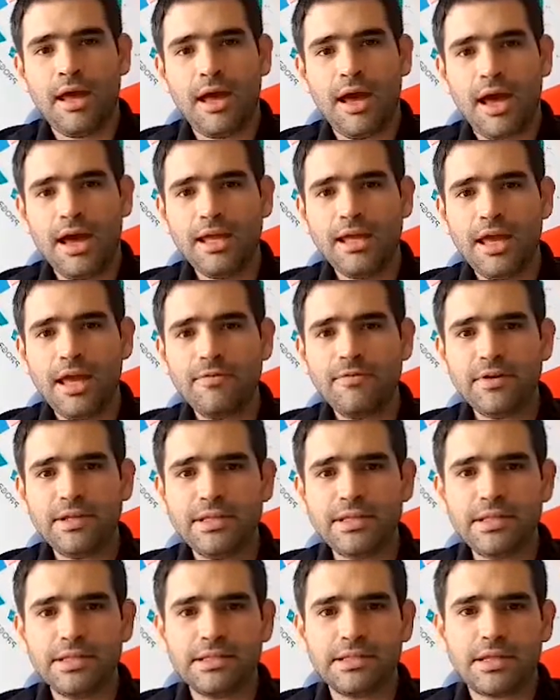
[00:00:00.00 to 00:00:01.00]
I gave
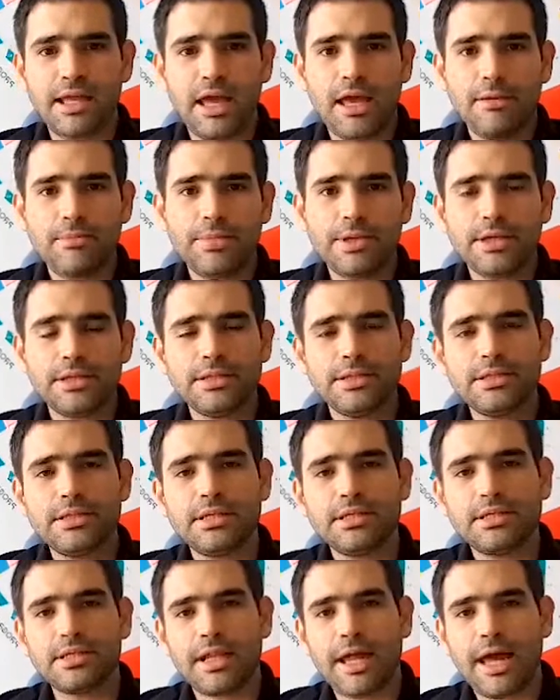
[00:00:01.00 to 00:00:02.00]
it this name because
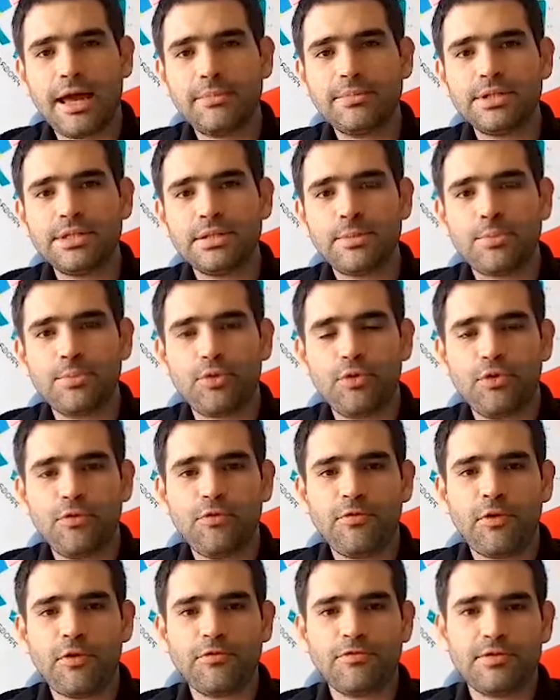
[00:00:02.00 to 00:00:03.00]
this lab is a
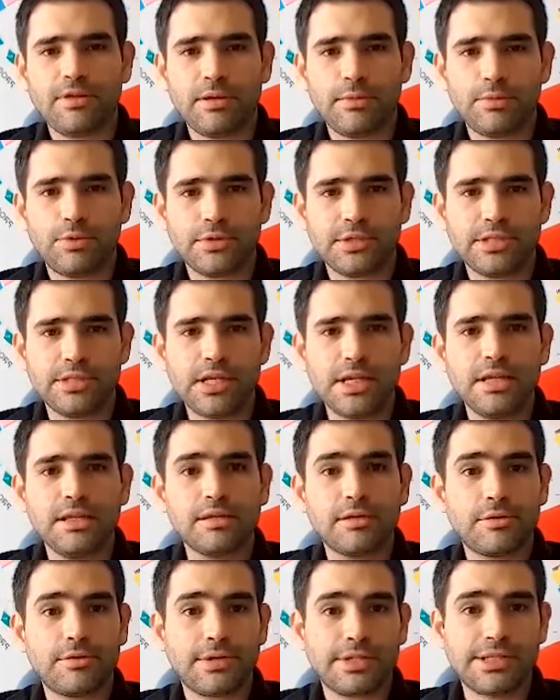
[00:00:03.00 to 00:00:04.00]
proof of the
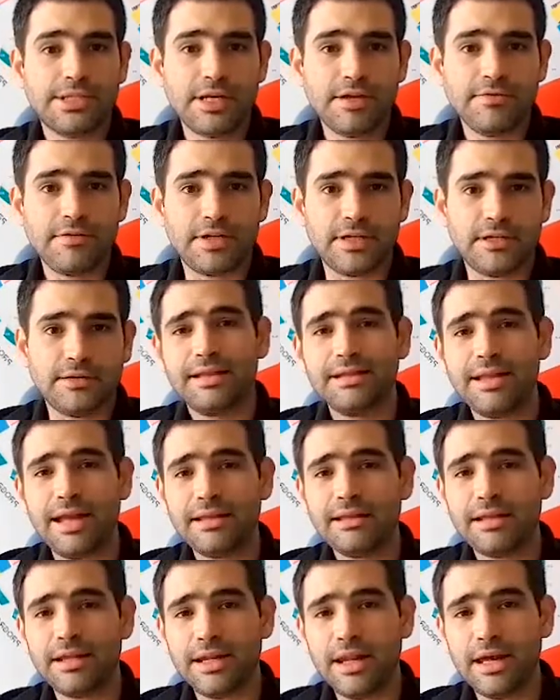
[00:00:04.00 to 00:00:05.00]
Brazilian creativity
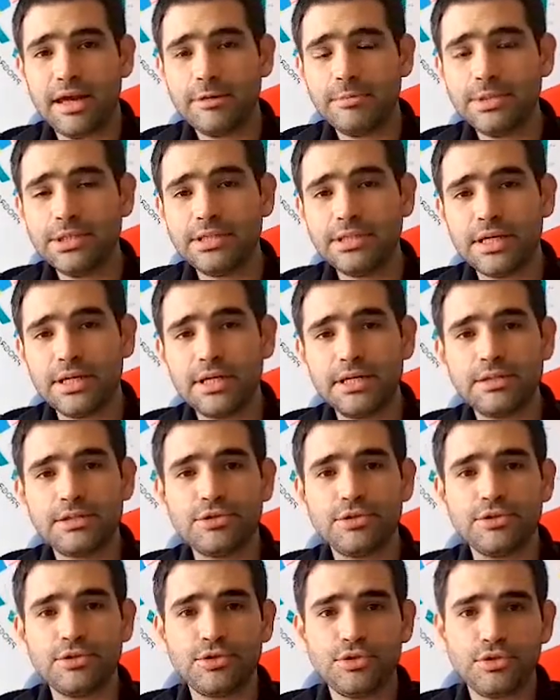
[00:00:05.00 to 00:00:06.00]
that enables us
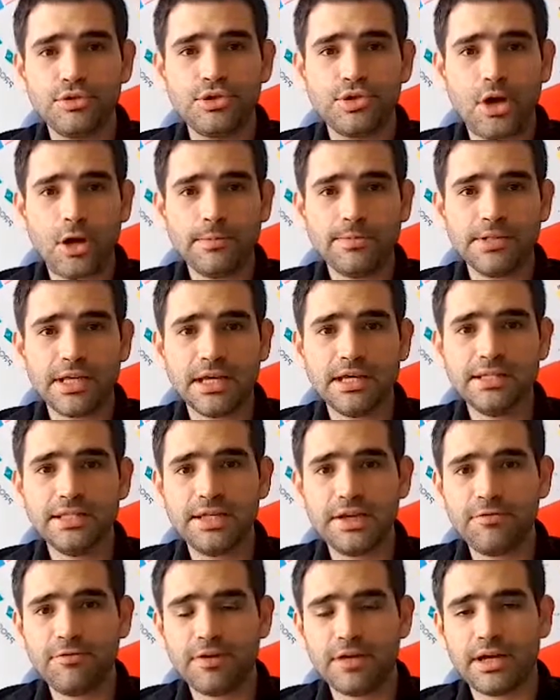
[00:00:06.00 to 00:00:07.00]
to do top
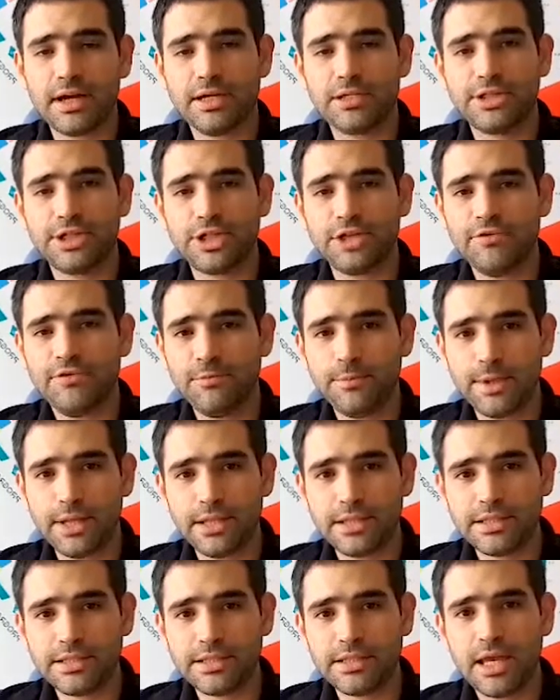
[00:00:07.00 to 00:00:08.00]
scientific
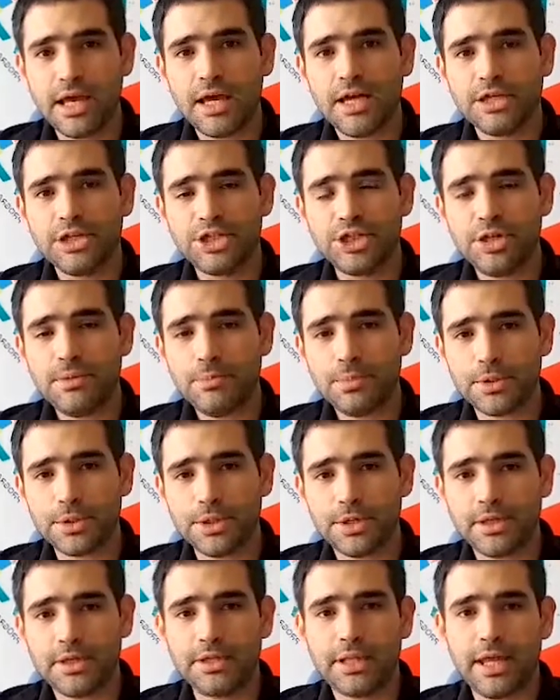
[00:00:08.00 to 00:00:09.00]
achievements
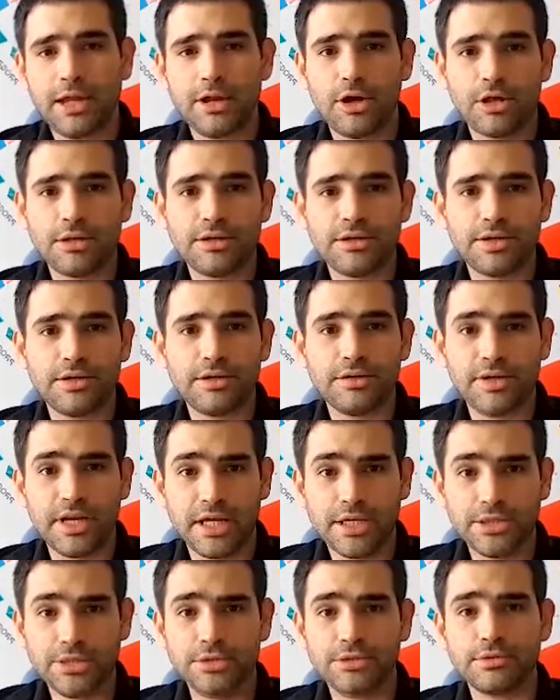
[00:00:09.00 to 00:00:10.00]
cheaper than other
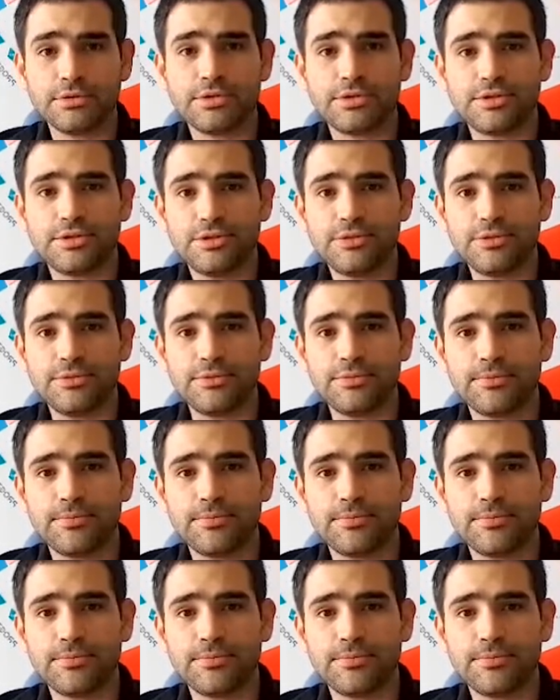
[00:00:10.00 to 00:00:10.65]
nations do.